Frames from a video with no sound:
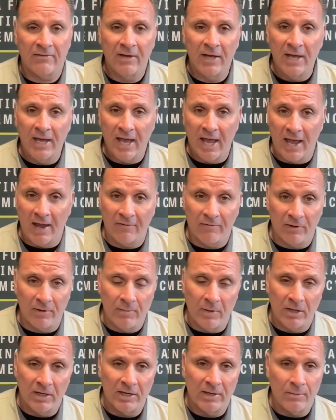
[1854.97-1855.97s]
every
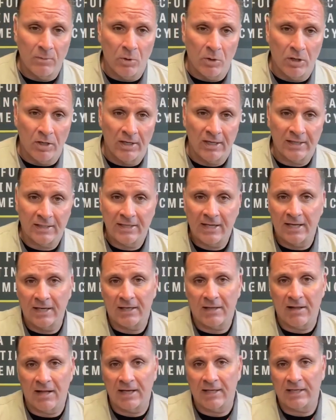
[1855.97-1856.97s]
Monday morning, 10
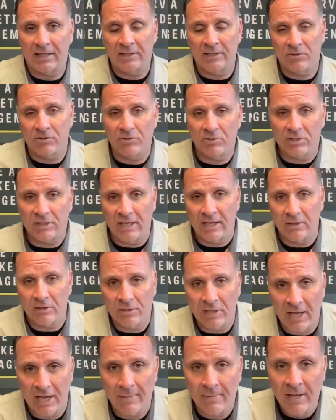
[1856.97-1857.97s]
o'clock Eastern Standard
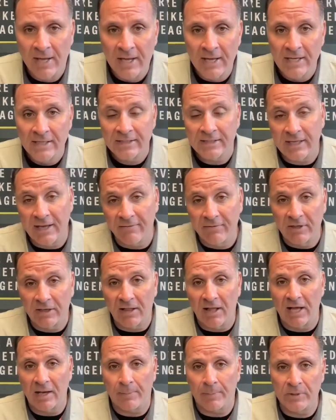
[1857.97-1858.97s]
Time, 7
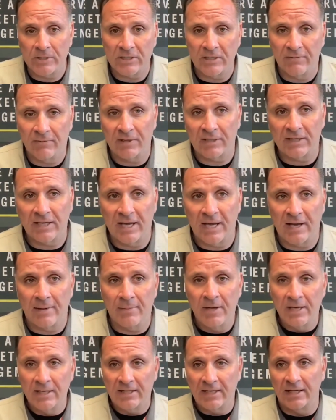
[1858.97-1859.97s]
o'clock Pacific Time
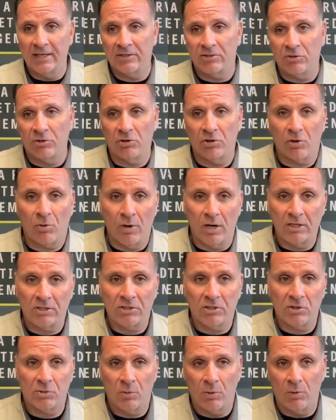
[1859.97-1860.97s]
to answer your
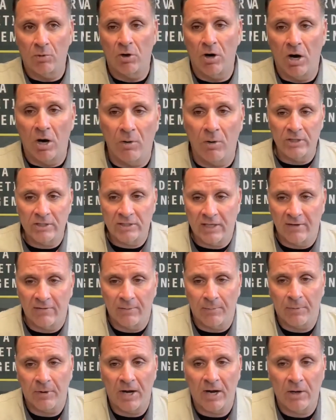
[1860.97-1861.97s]
questions. We will always a
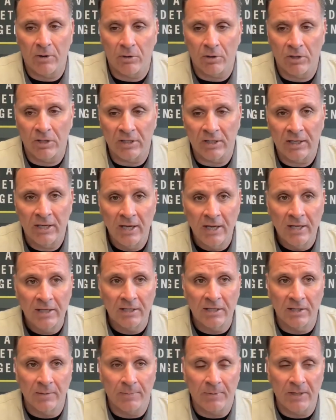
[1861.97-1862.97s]
priority to
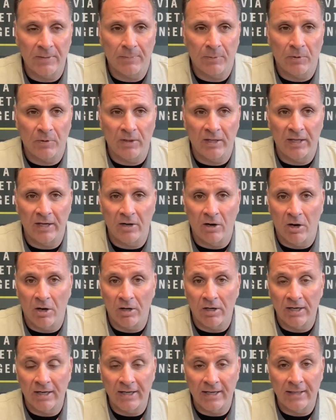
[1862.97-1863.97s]
the people that are
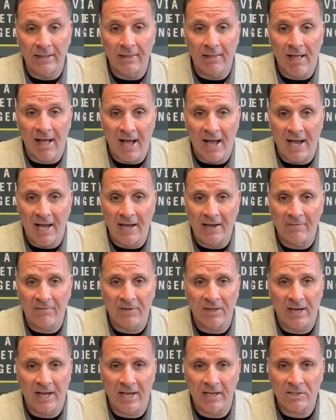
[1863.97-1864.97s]
in live that
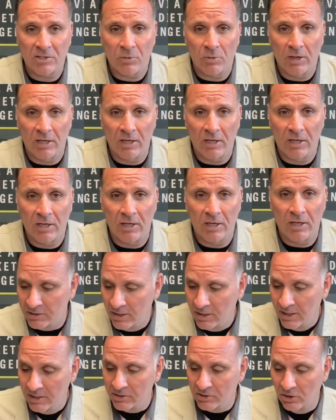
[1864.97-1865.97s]
ask questions.
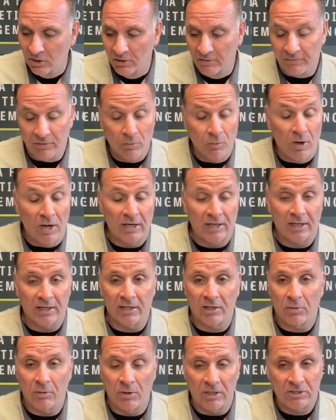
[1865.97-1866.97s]
So if you want to get a
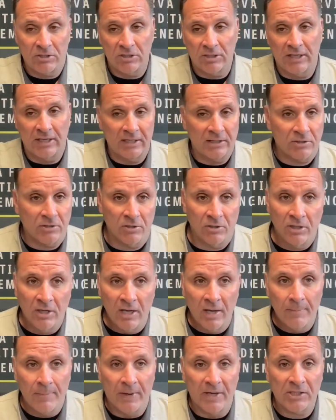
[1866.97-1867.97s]
question answer,
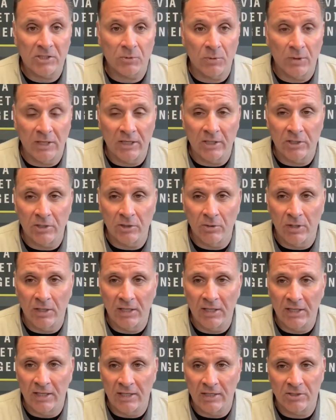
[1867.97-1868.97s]
best way to do it
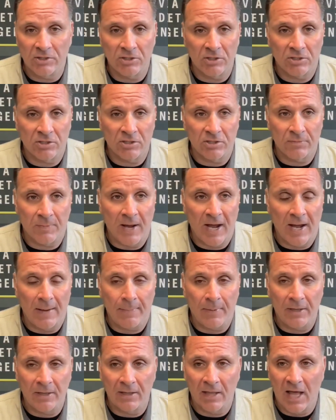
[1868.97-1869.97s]
is just to pop
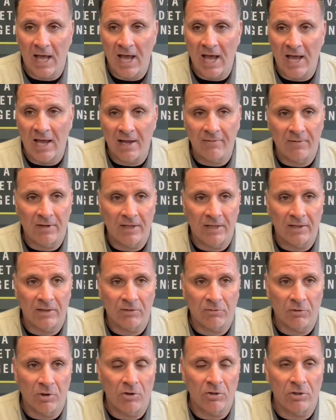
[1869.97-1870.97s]
in live and
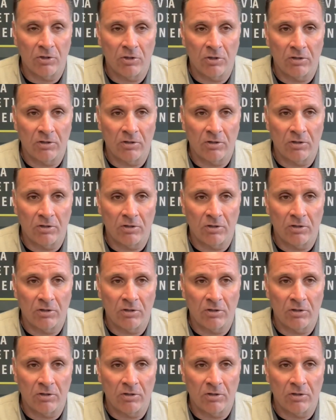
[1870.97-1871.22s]
throw your